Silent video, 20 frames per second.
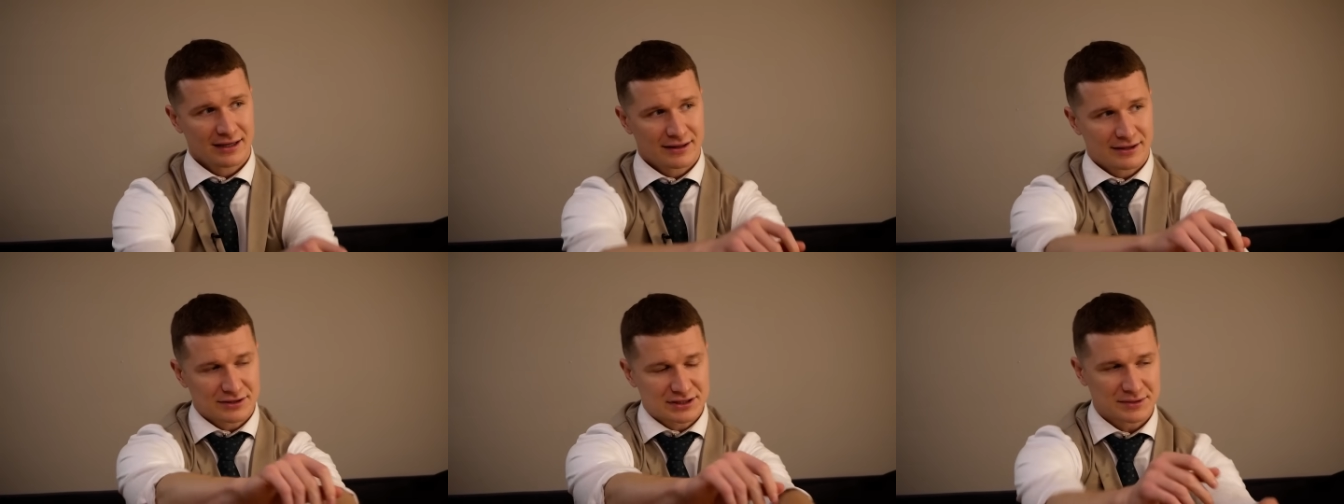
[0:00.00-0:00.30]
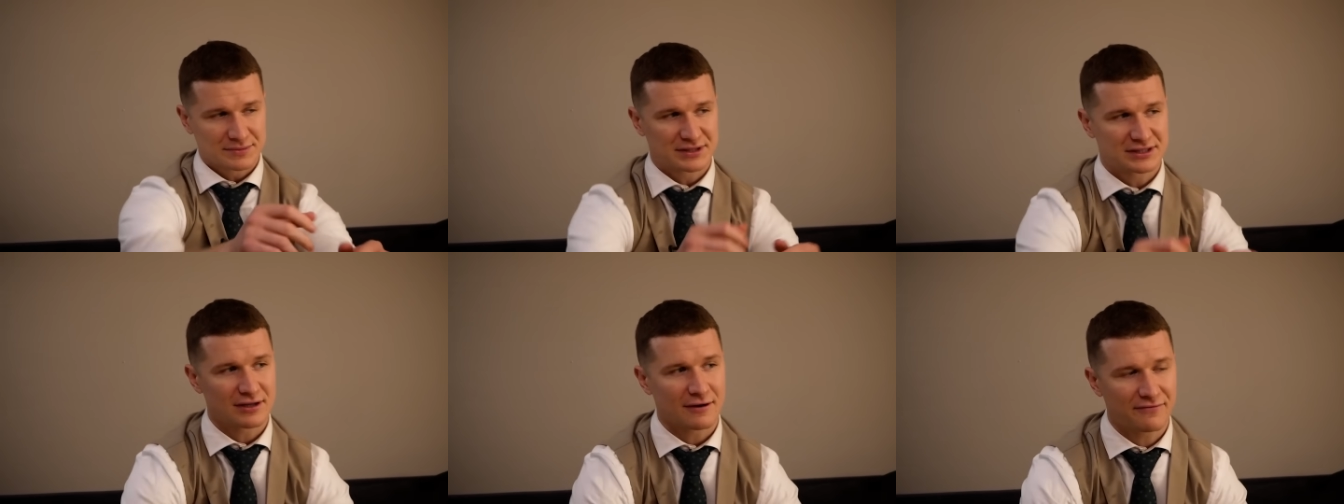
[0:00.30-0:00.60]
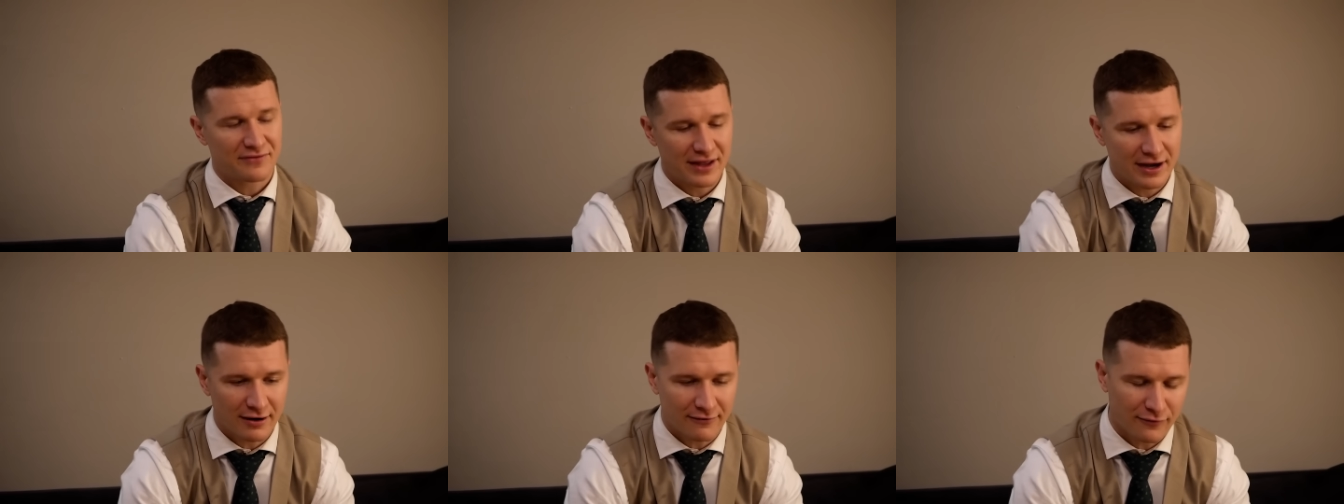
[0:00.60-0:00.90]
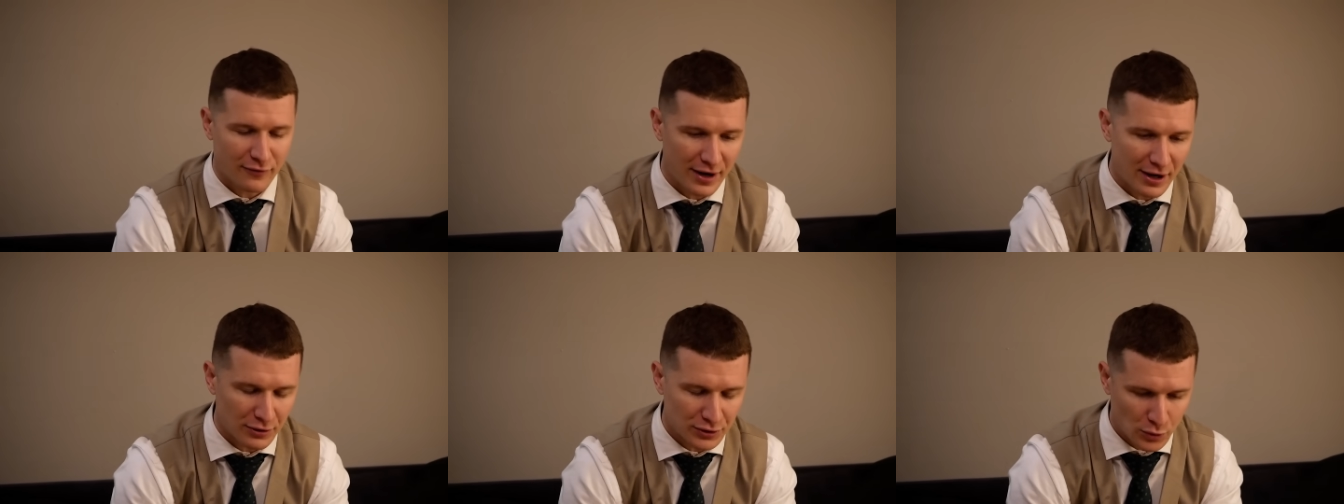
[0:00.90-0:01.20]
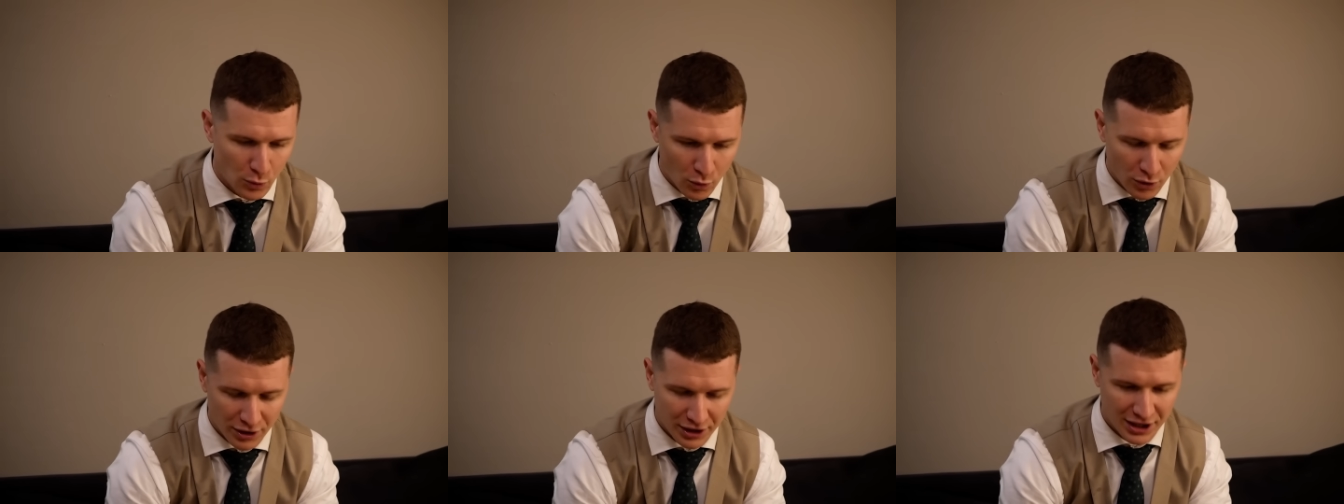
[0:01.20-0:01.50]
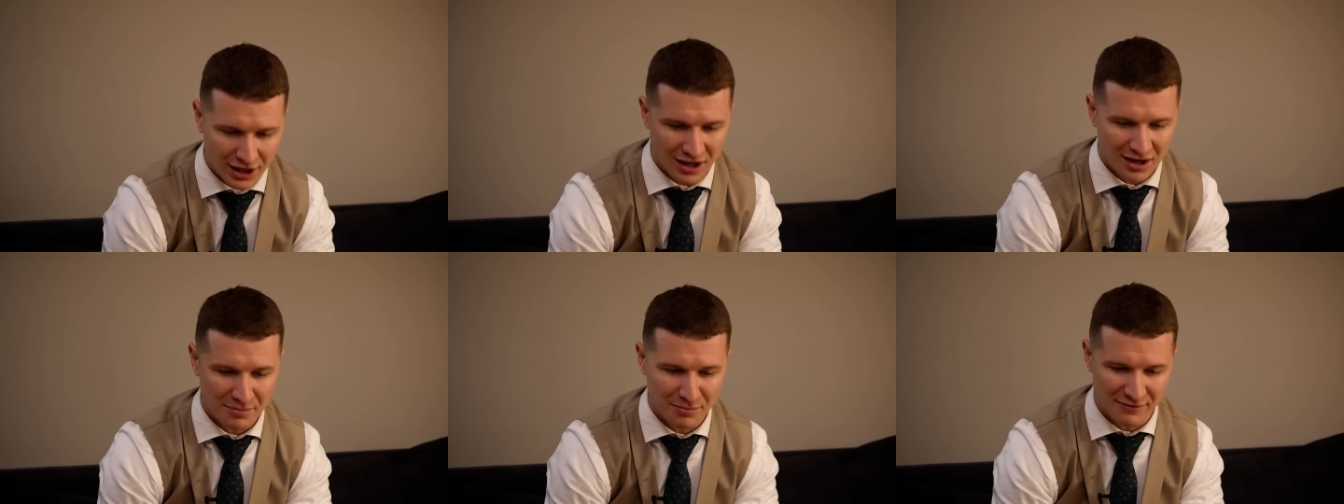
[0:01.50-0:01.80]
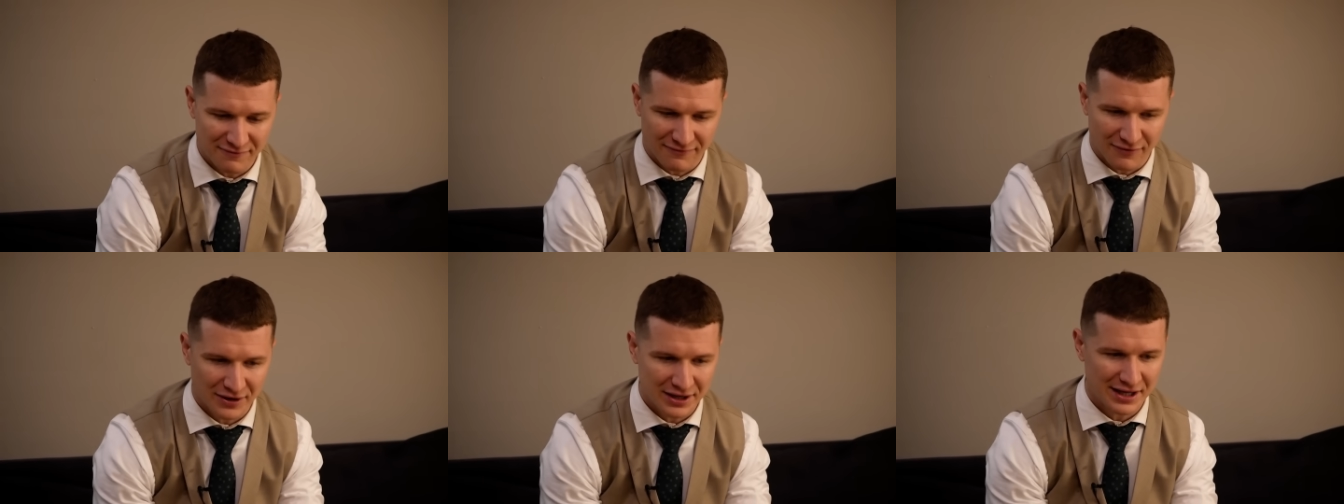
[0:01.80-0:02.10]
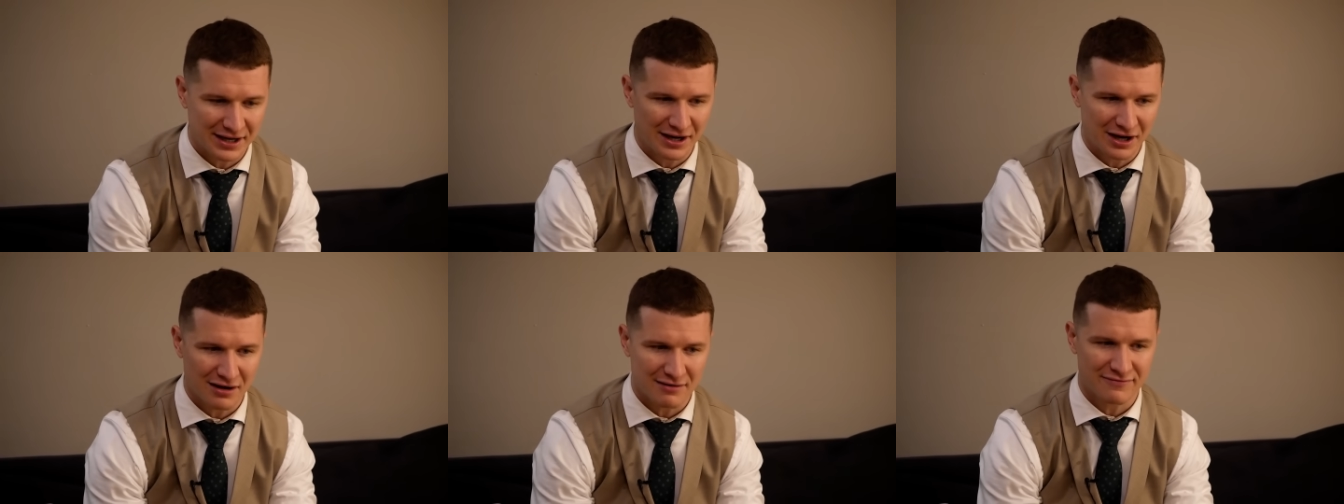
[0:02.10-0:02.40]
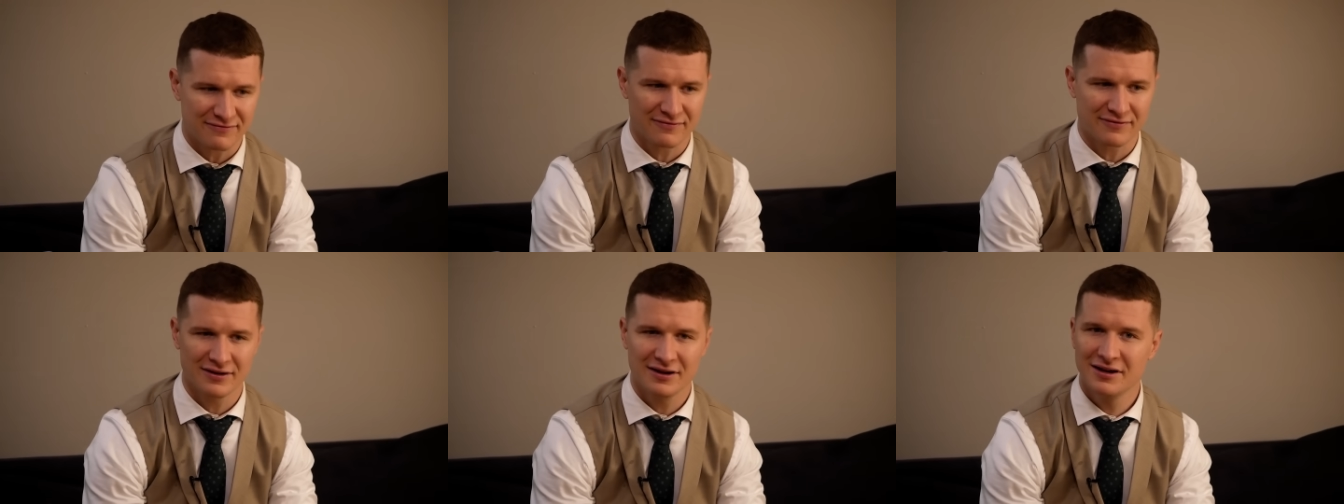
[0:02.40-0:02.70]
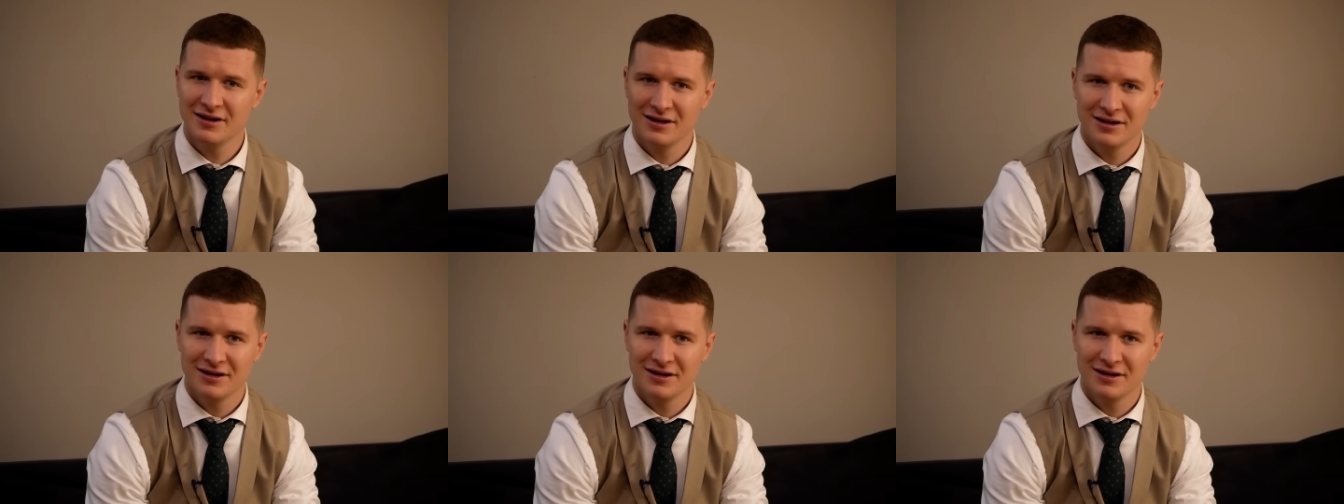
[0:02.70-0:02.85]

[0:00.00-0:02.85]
there's some stuff there for Elle to work on. But funny enough,